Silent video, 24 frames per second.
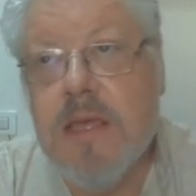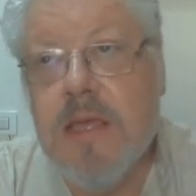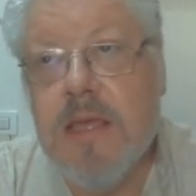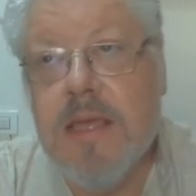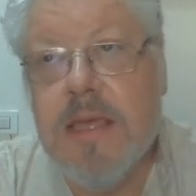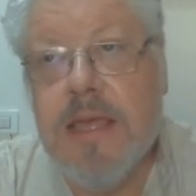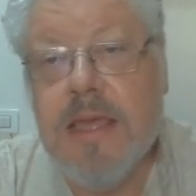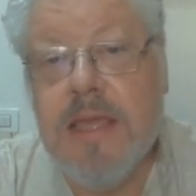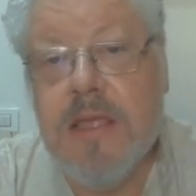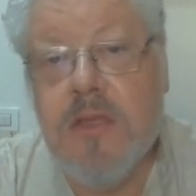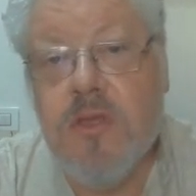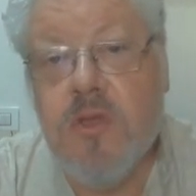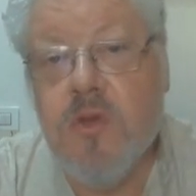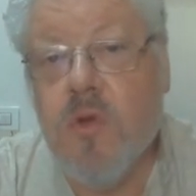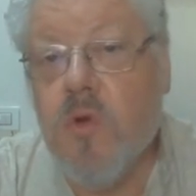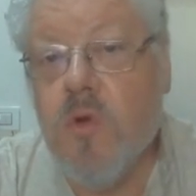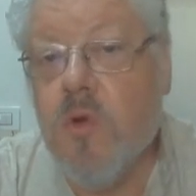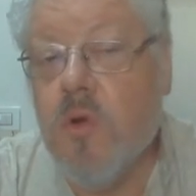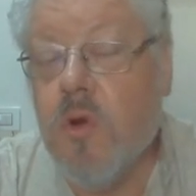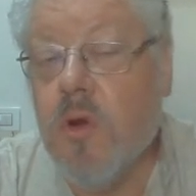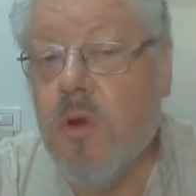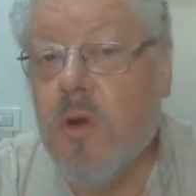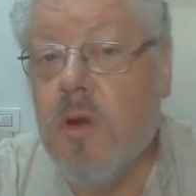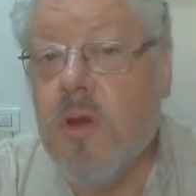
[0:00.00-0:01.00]
in
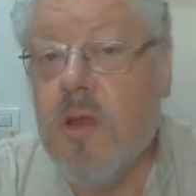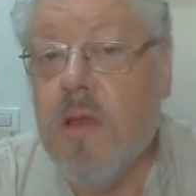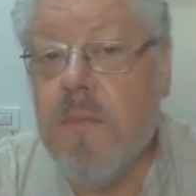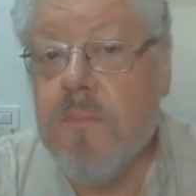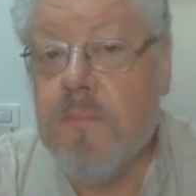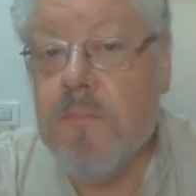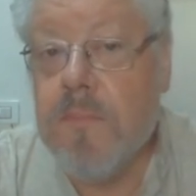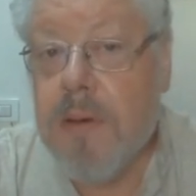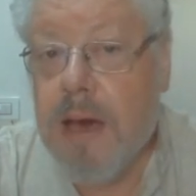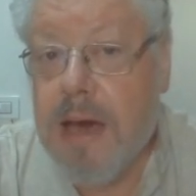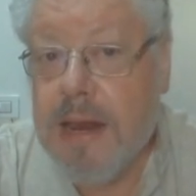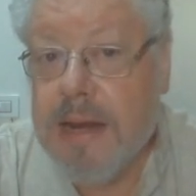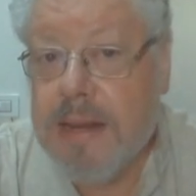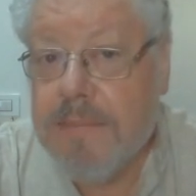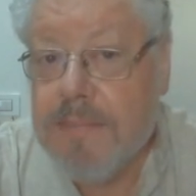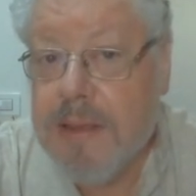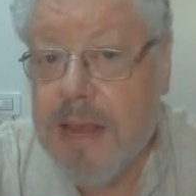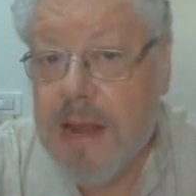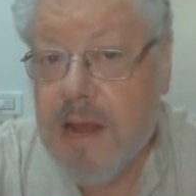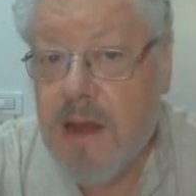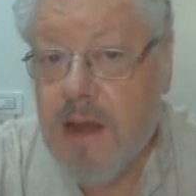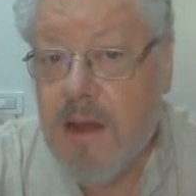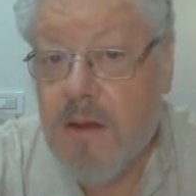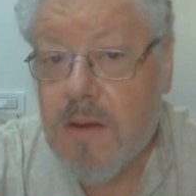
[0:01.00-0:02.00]
your body
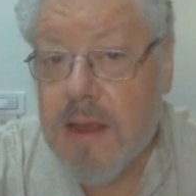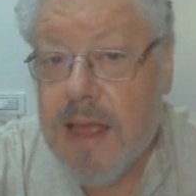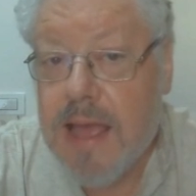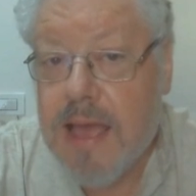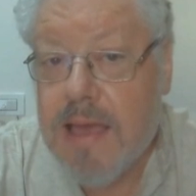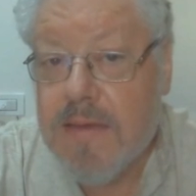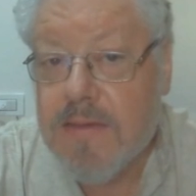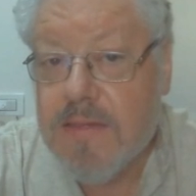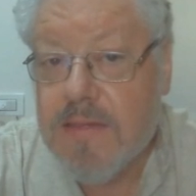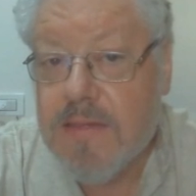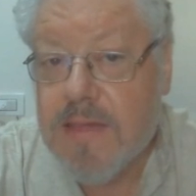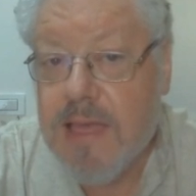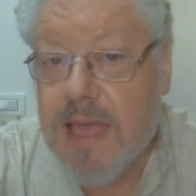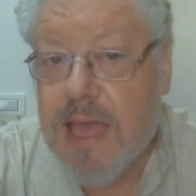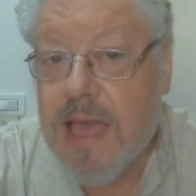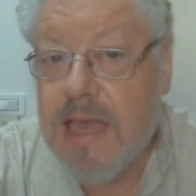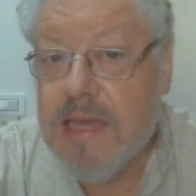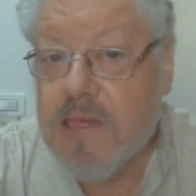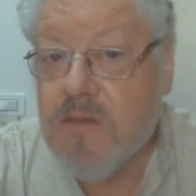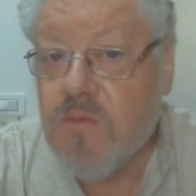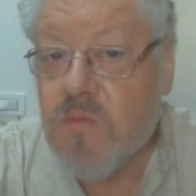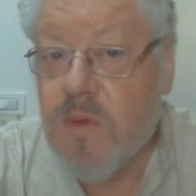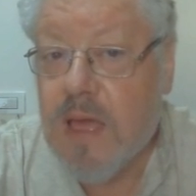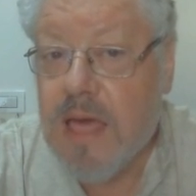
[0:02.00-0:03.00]
paragraphs,
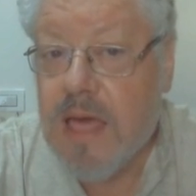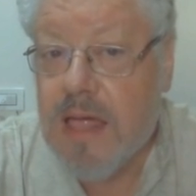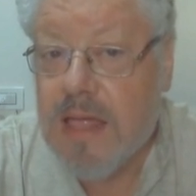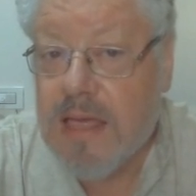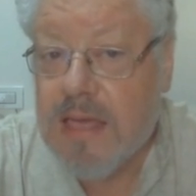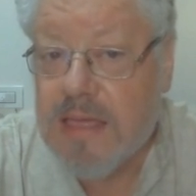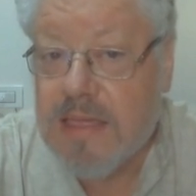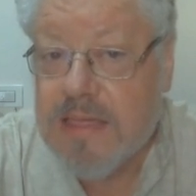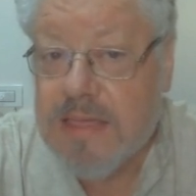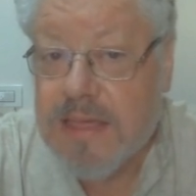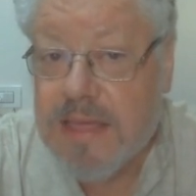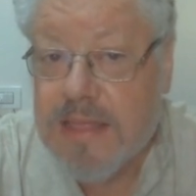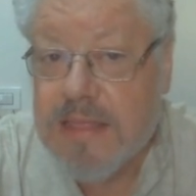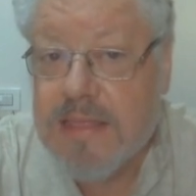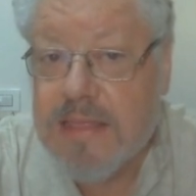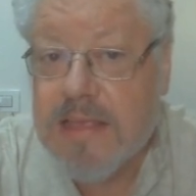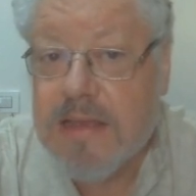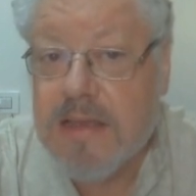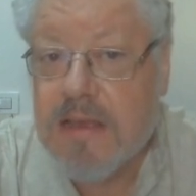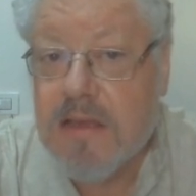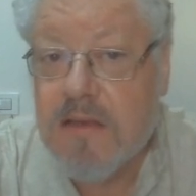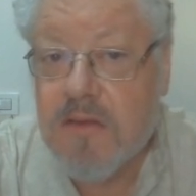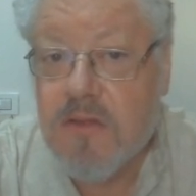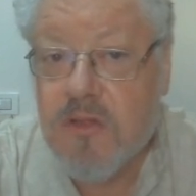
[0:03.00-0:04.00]
as well as in the
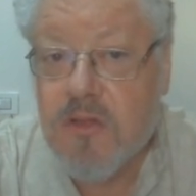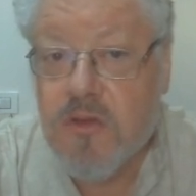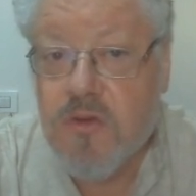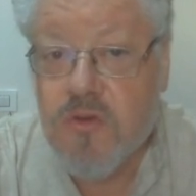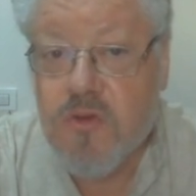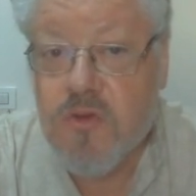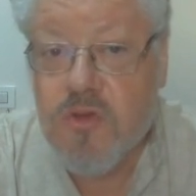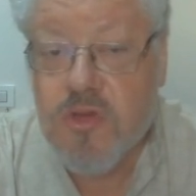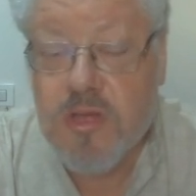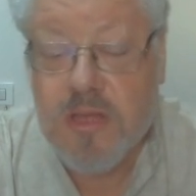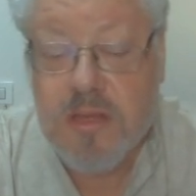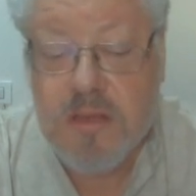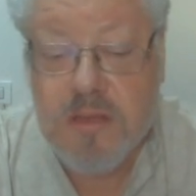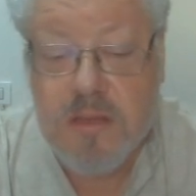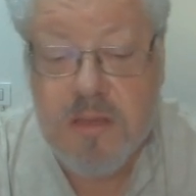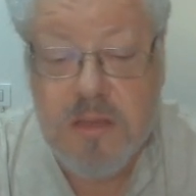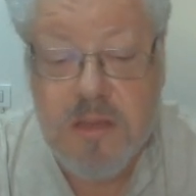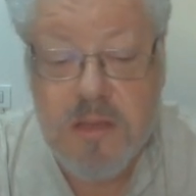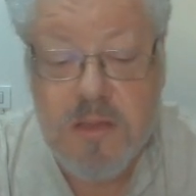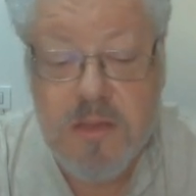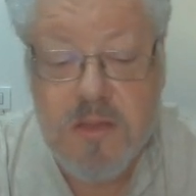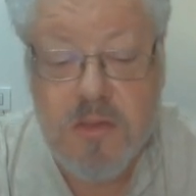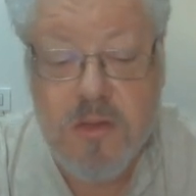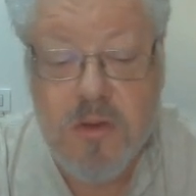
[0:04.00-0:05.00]
conclusion.
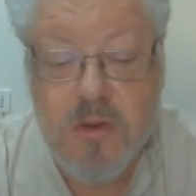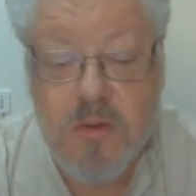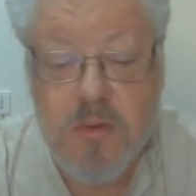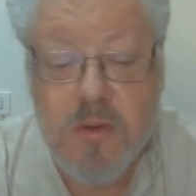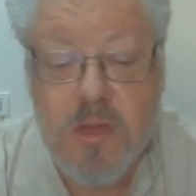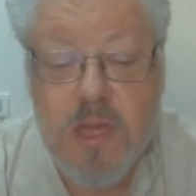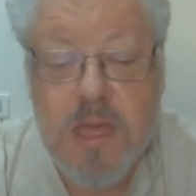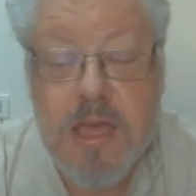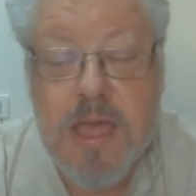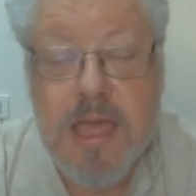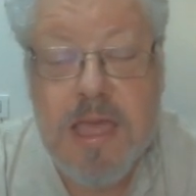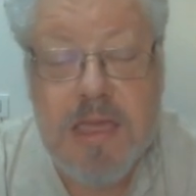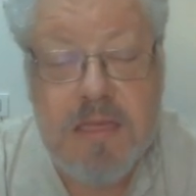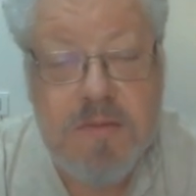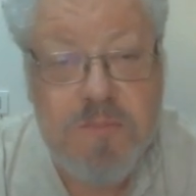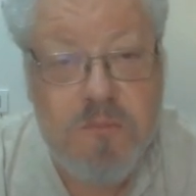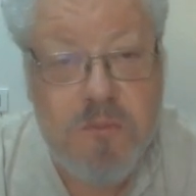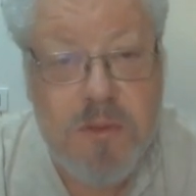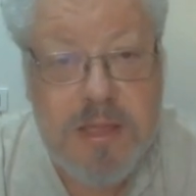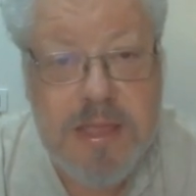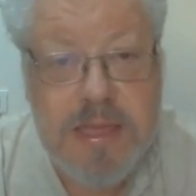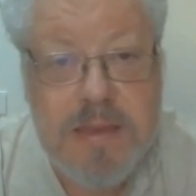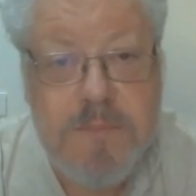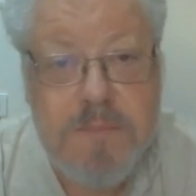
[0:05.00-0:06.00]
So it's
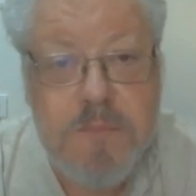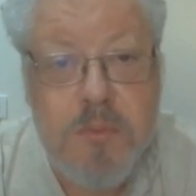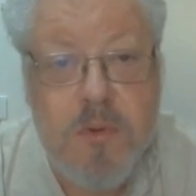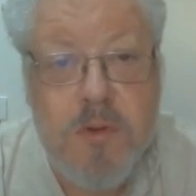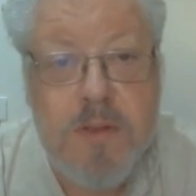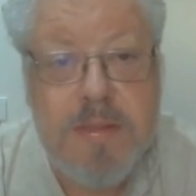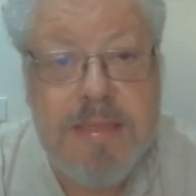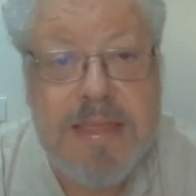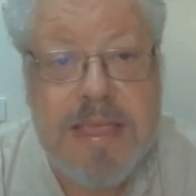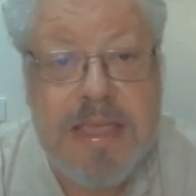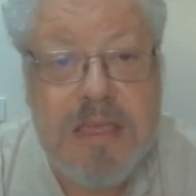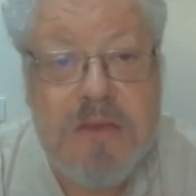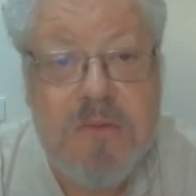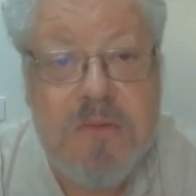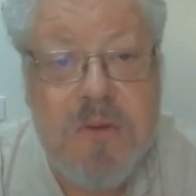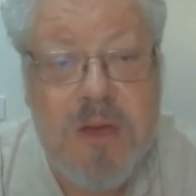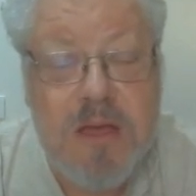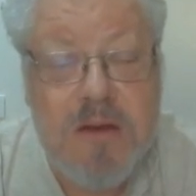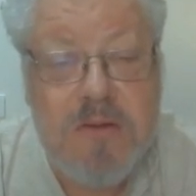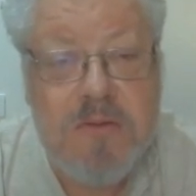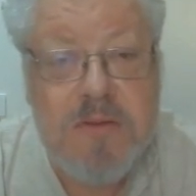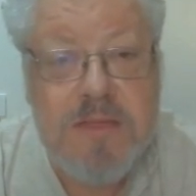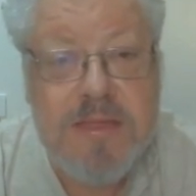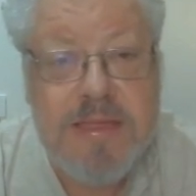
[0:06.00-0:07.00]
really important that you
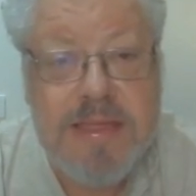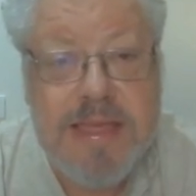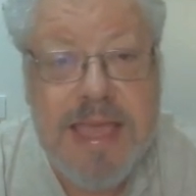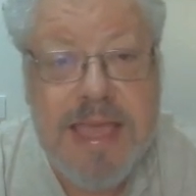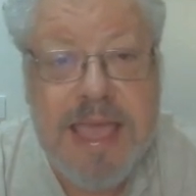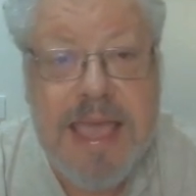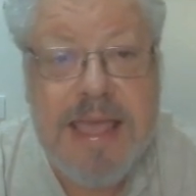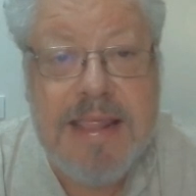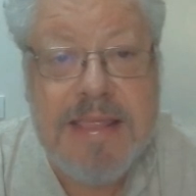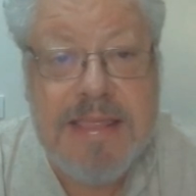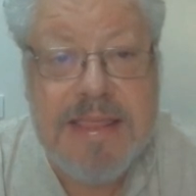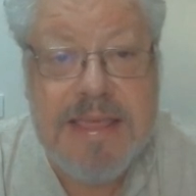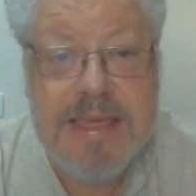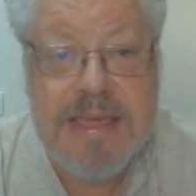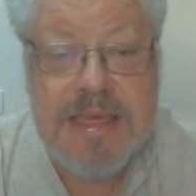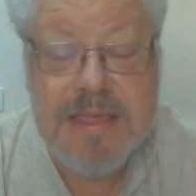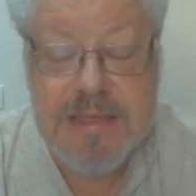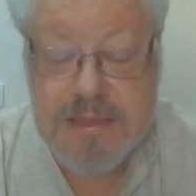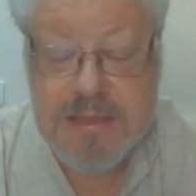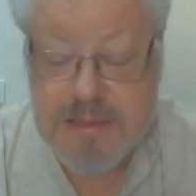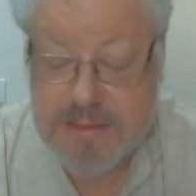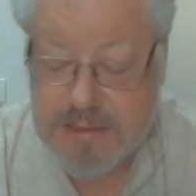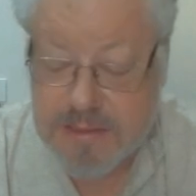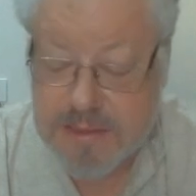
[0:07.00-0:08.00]
understand
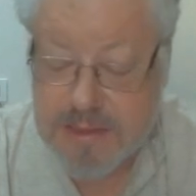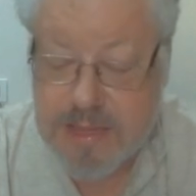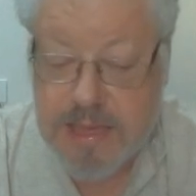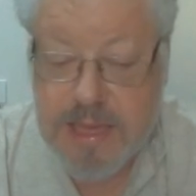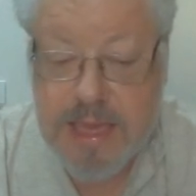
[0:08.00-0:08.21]
these.